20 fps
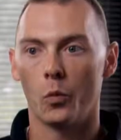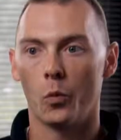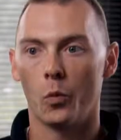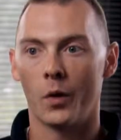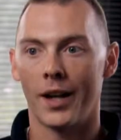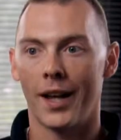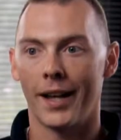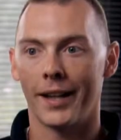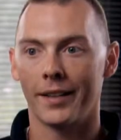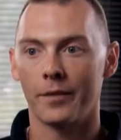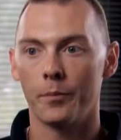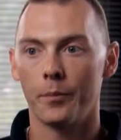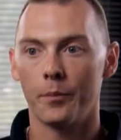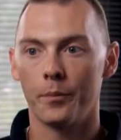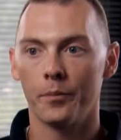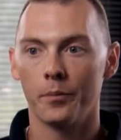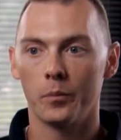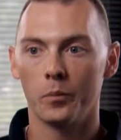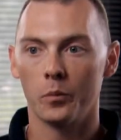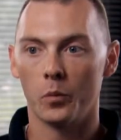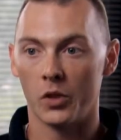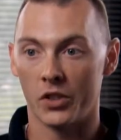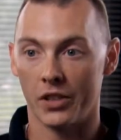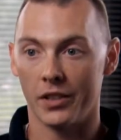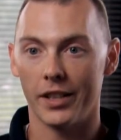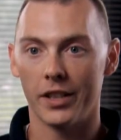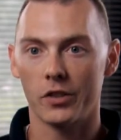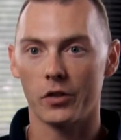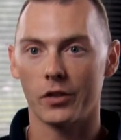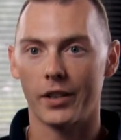When I was a
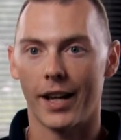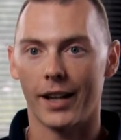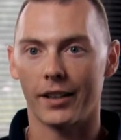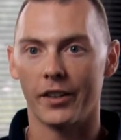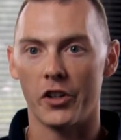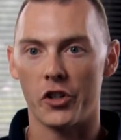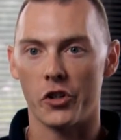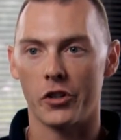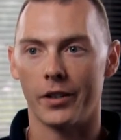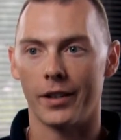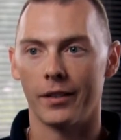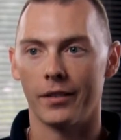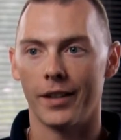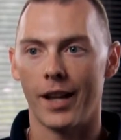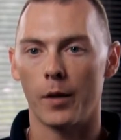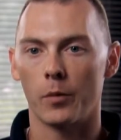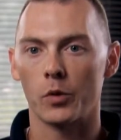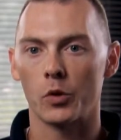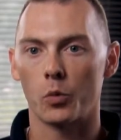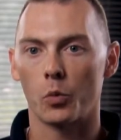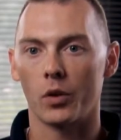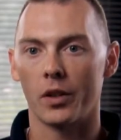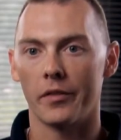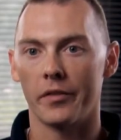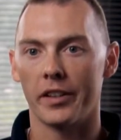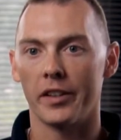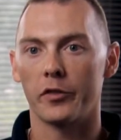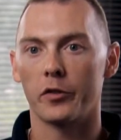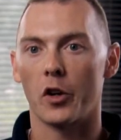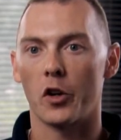diesel technician, that was one of
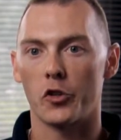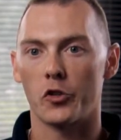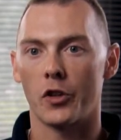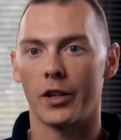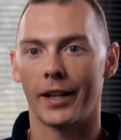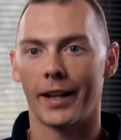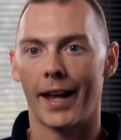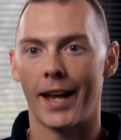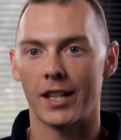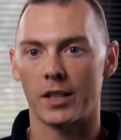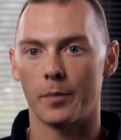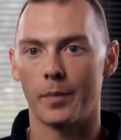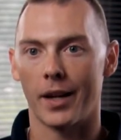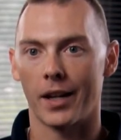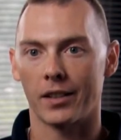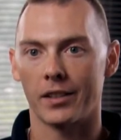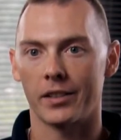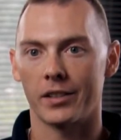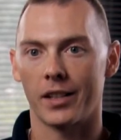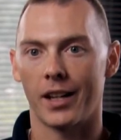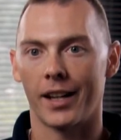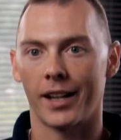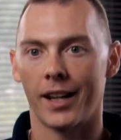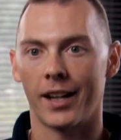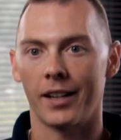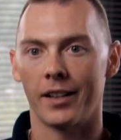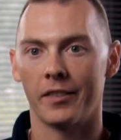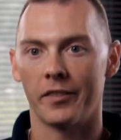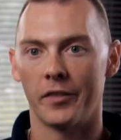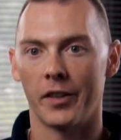the frustrating aspects, as I
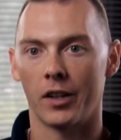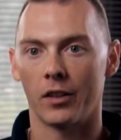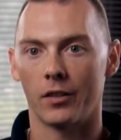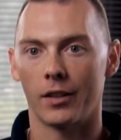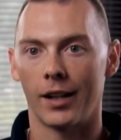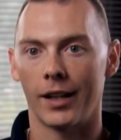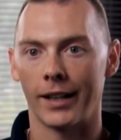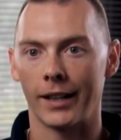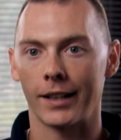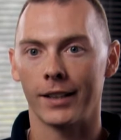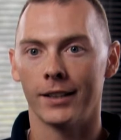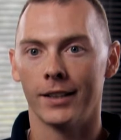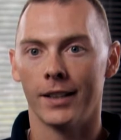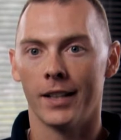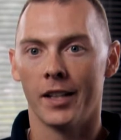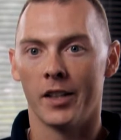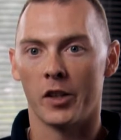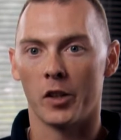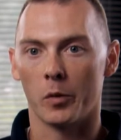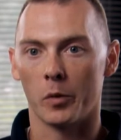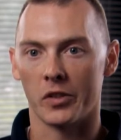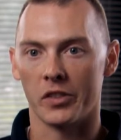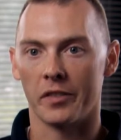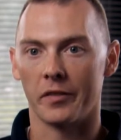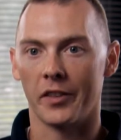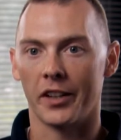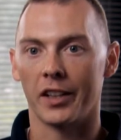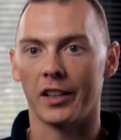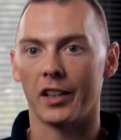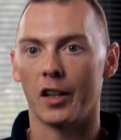kind of felt like there was a
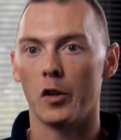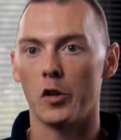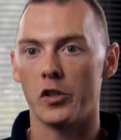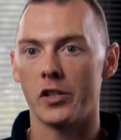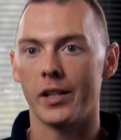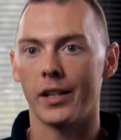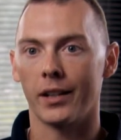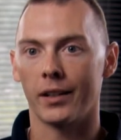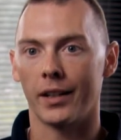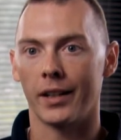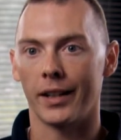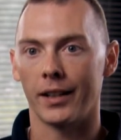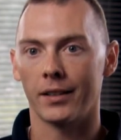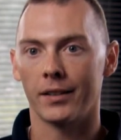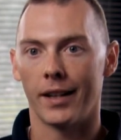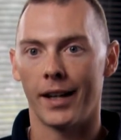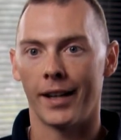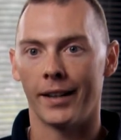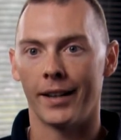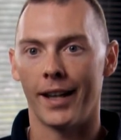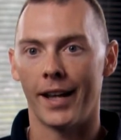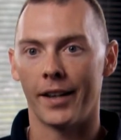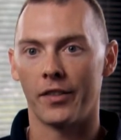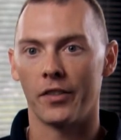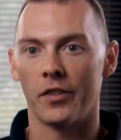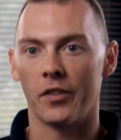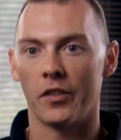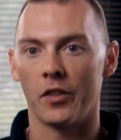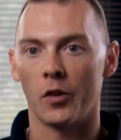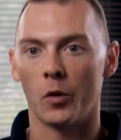very low ceiling and that
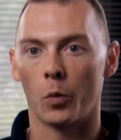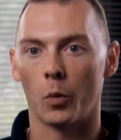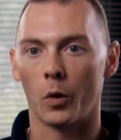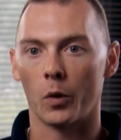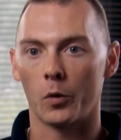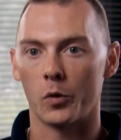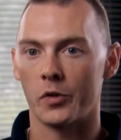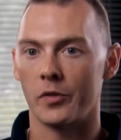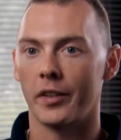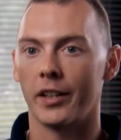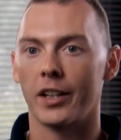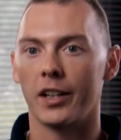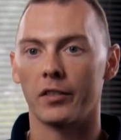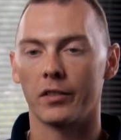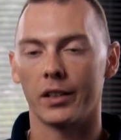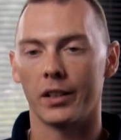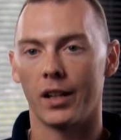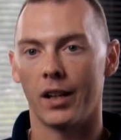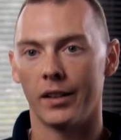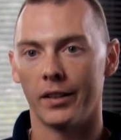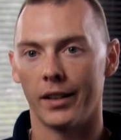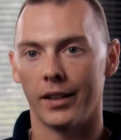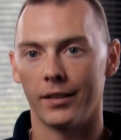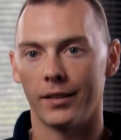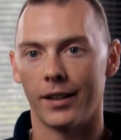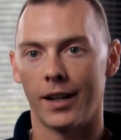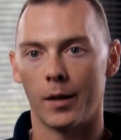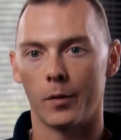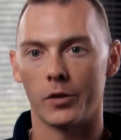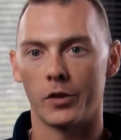the work was very redundant
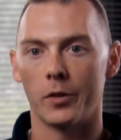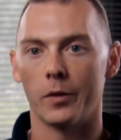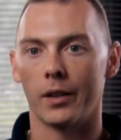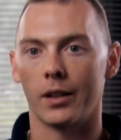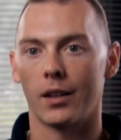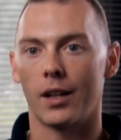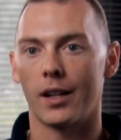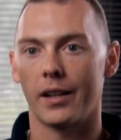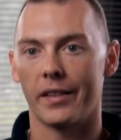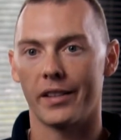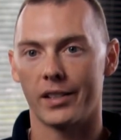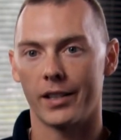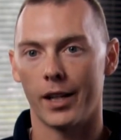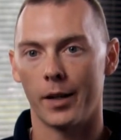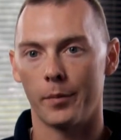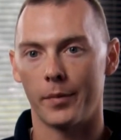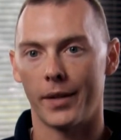and I was doing a lot of the same